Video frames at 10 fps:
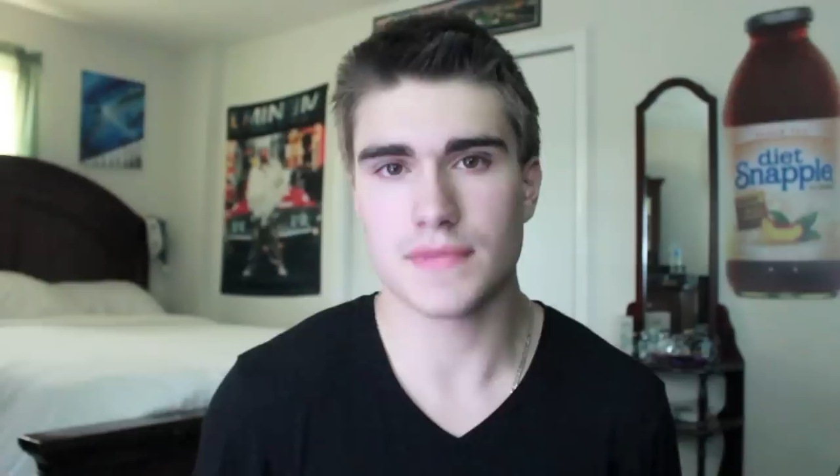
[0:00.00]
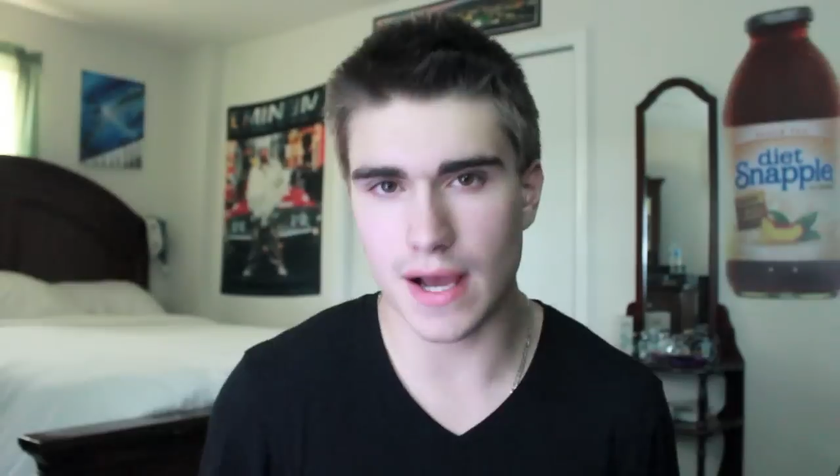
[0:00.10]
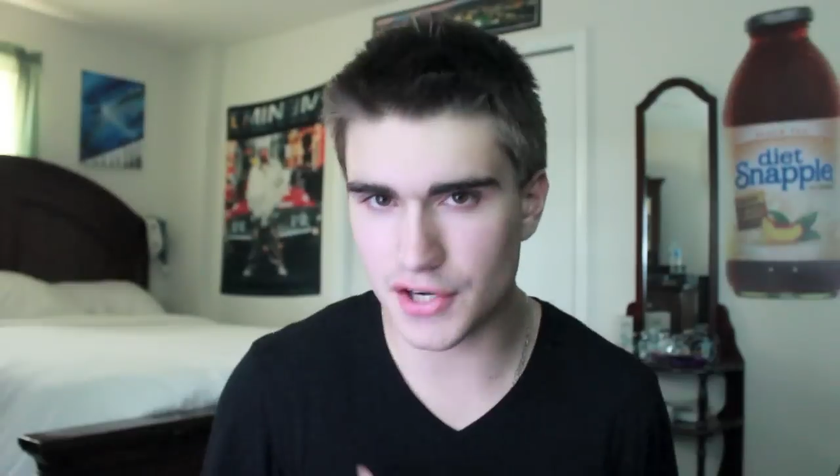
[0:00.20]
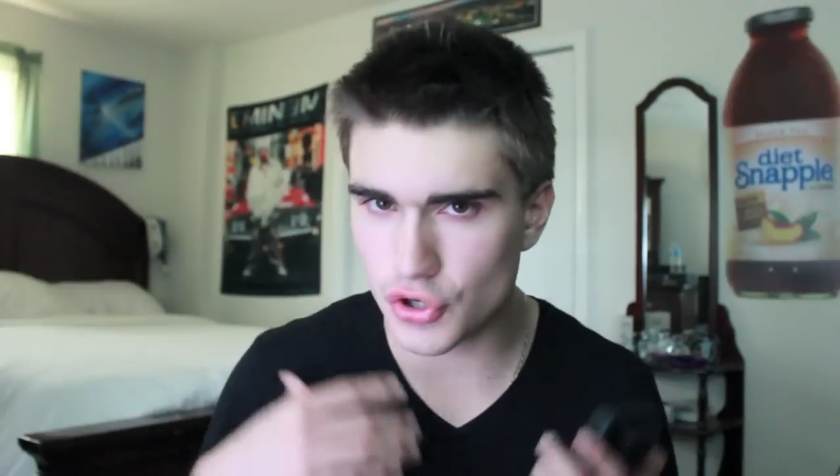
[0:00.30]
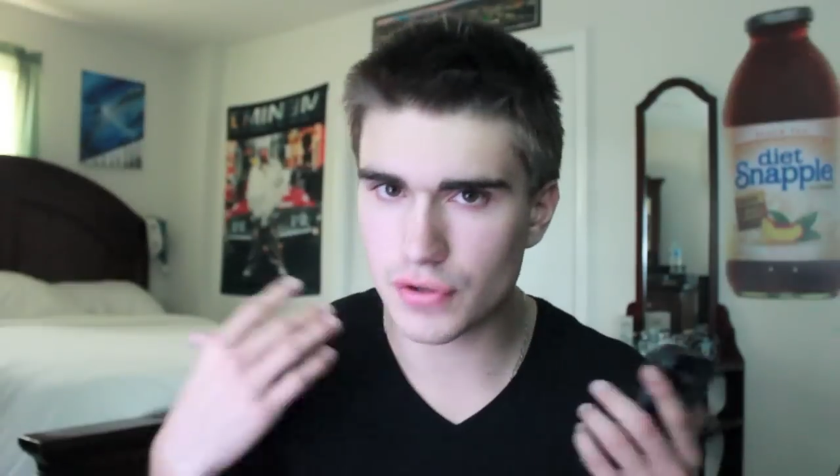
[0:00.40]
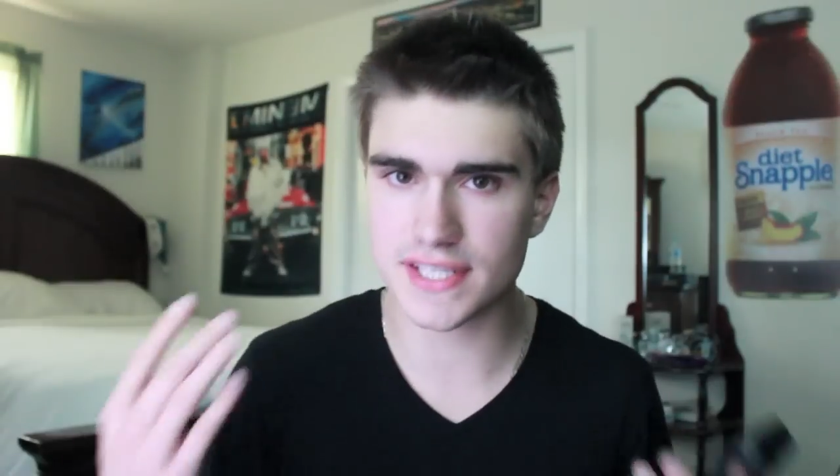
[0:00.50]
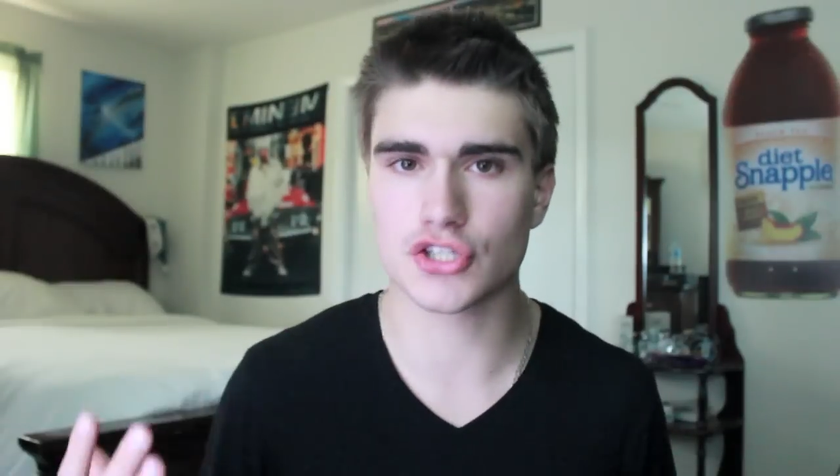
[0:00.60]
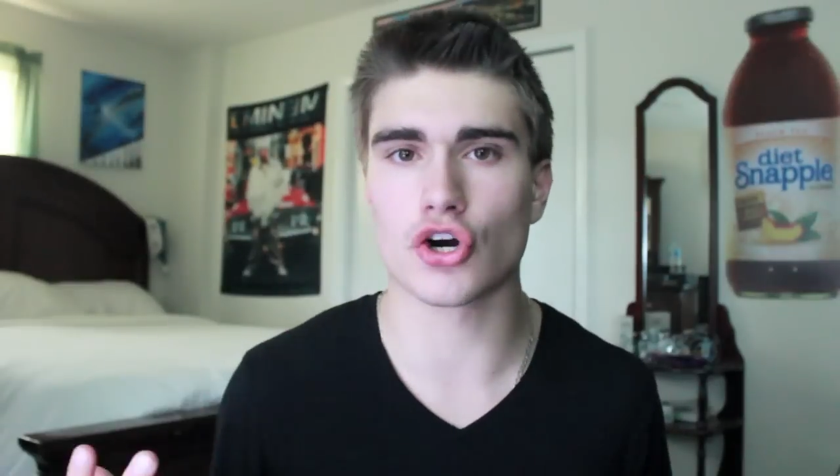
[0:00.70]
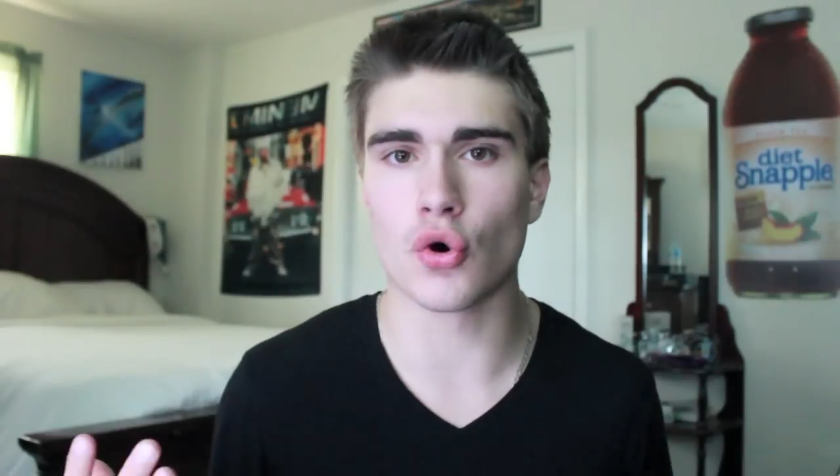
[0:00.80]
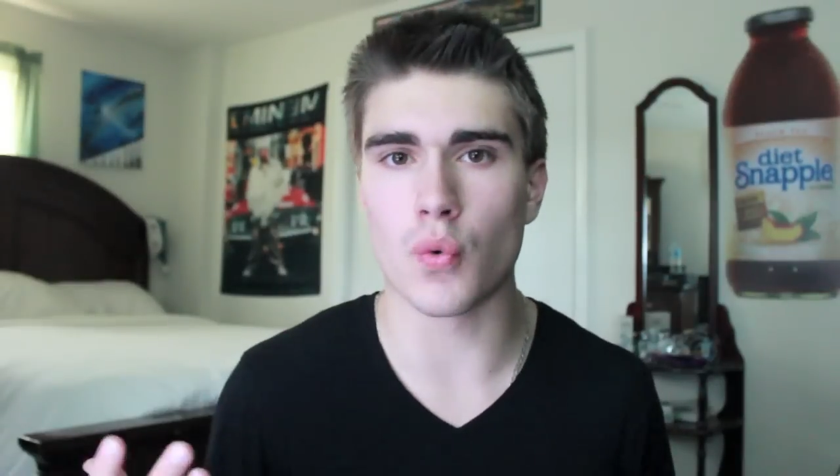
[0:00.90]
Now, I knew who this
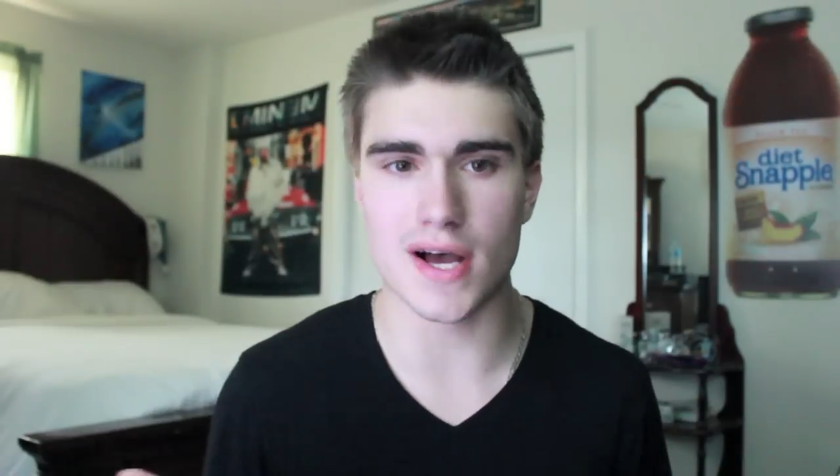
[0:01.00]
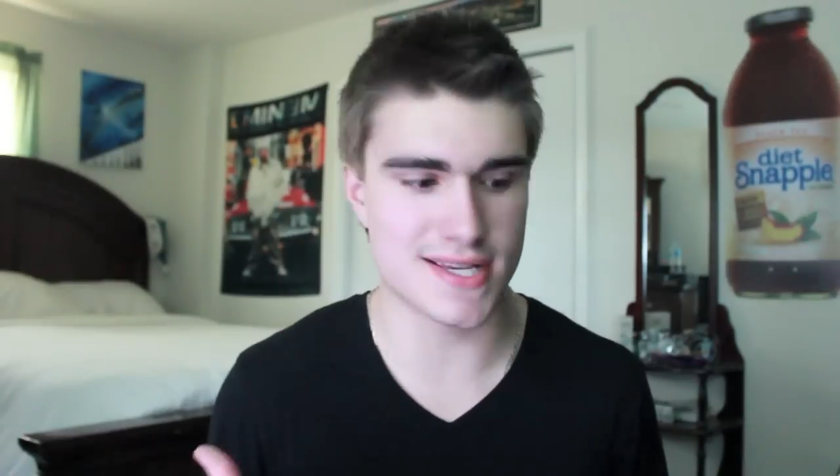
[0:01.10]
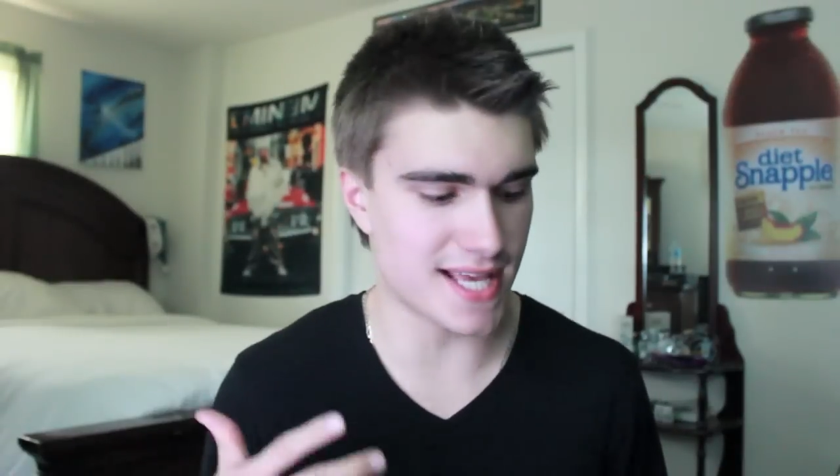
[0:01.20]
girl was.